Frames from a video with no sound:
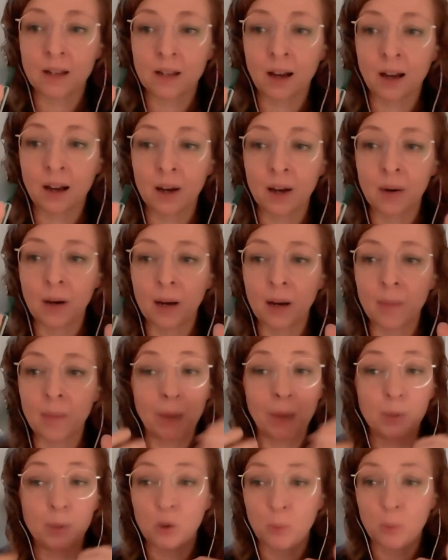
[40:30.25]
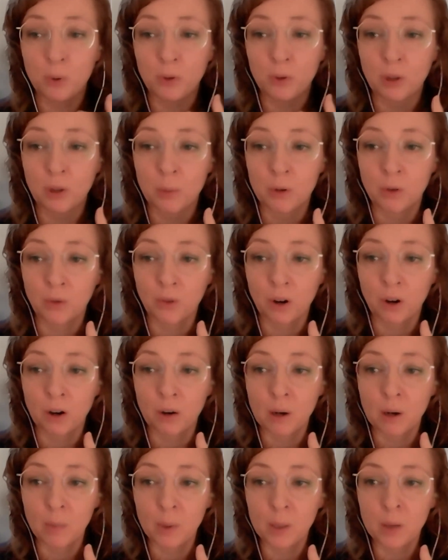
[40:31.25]
I'm happy to put them in the
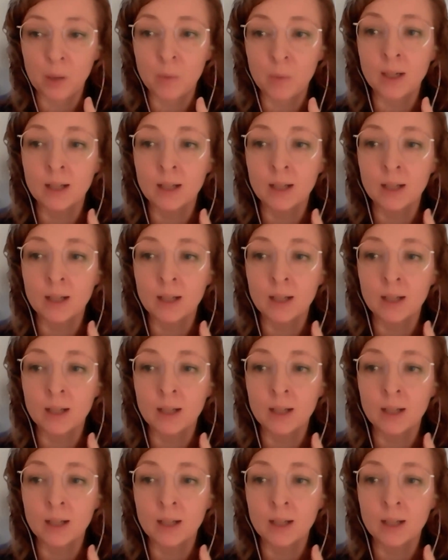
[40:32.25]
follow-up email.